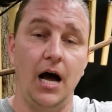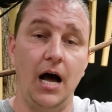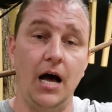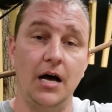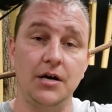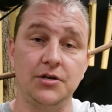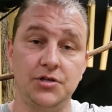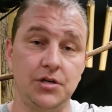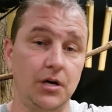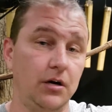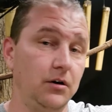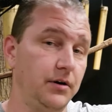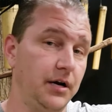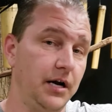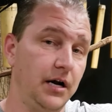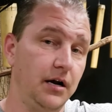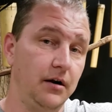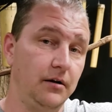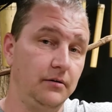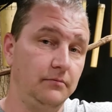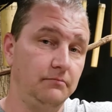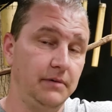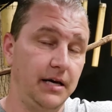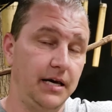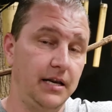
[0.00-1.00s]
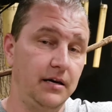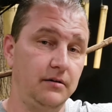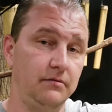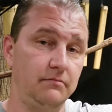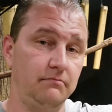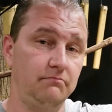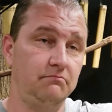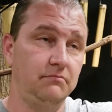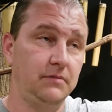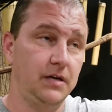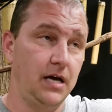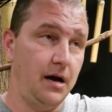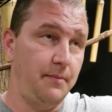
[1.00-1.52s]
So here in
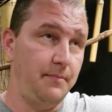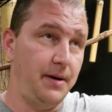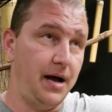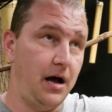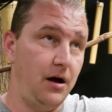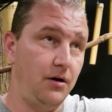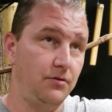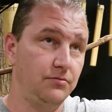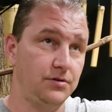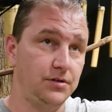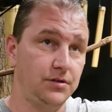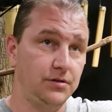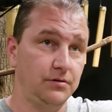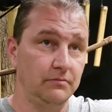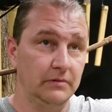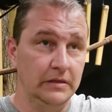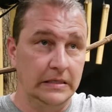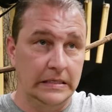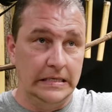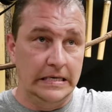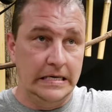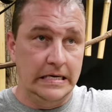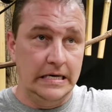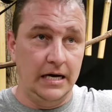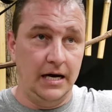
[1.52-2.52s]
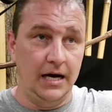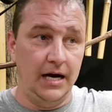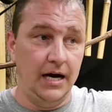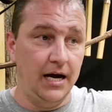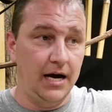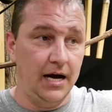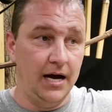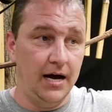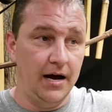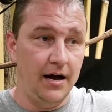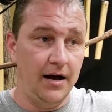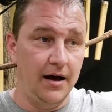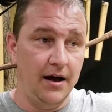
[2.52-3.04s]
about
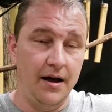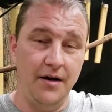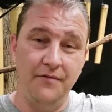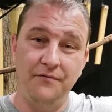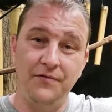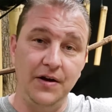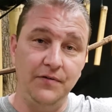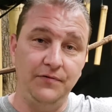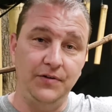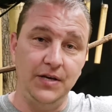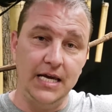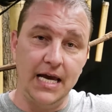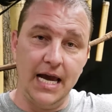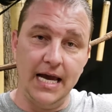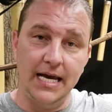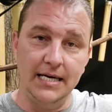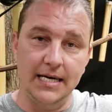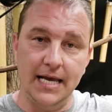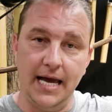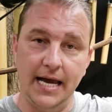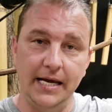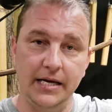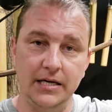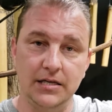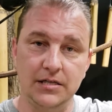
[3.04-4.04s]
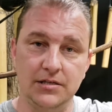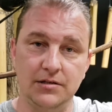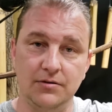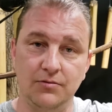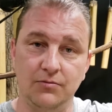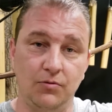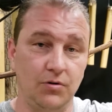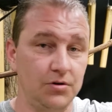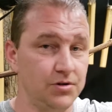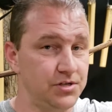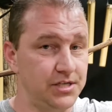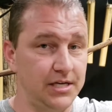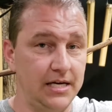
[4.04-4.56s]
58 days,
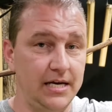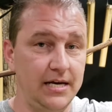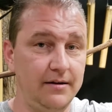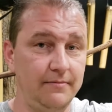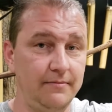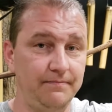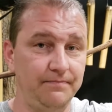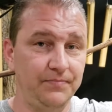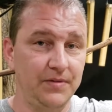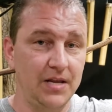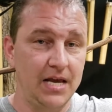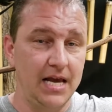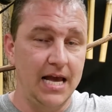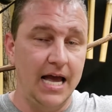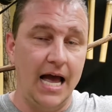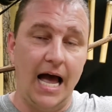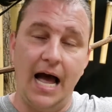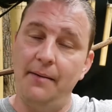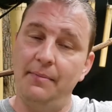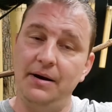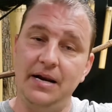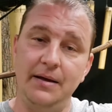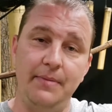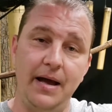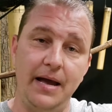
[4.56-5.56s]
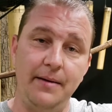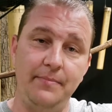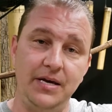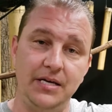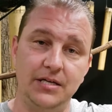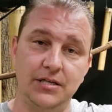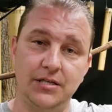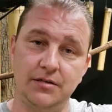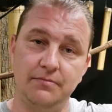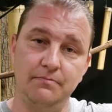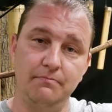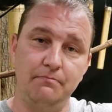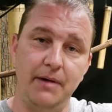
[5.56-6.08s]
we'll see how many
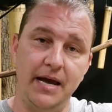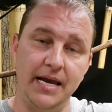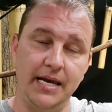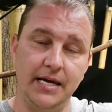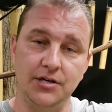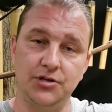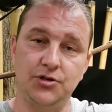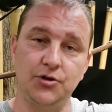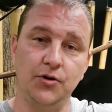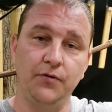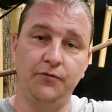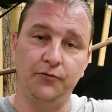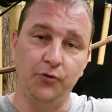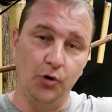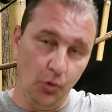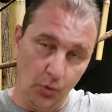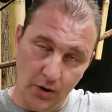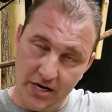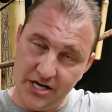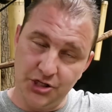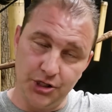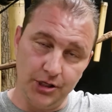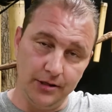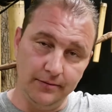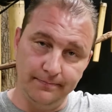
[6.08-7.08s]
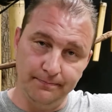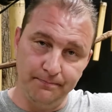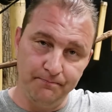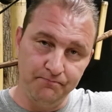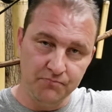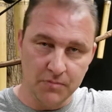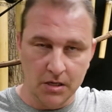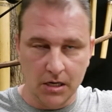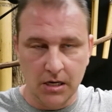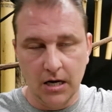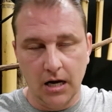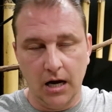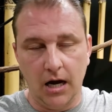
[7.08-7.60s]
babies make it to fruition.
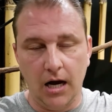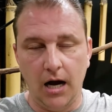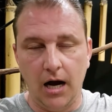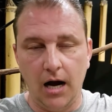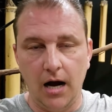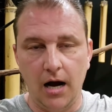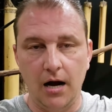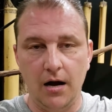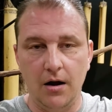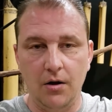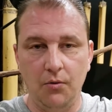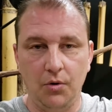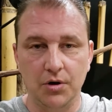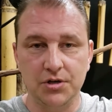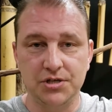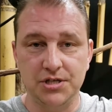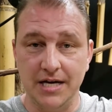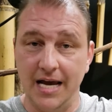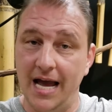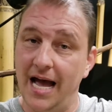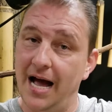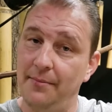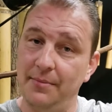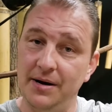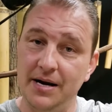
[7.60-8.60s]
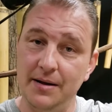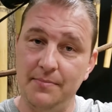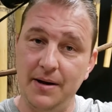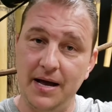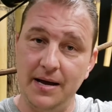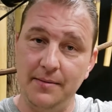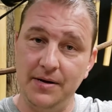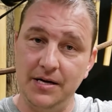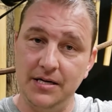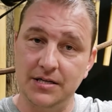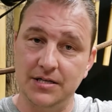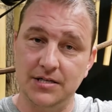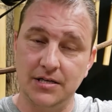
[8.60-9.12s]
We'll see how many
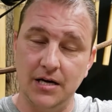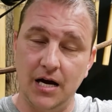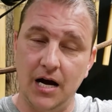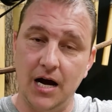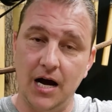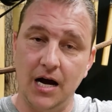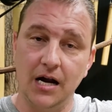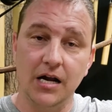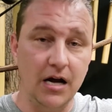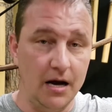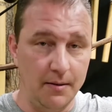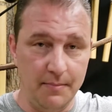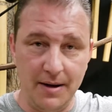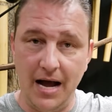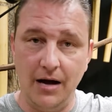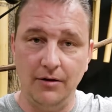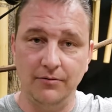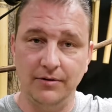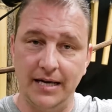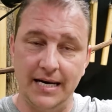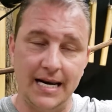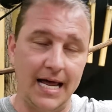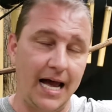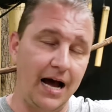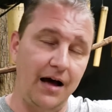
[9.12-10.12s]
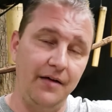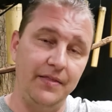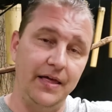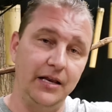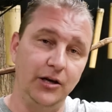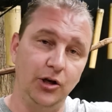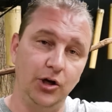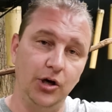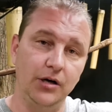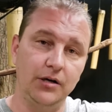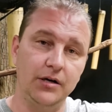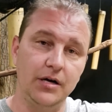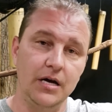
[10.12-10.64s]
babies come out and how they
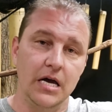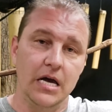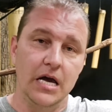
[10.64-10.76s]
look.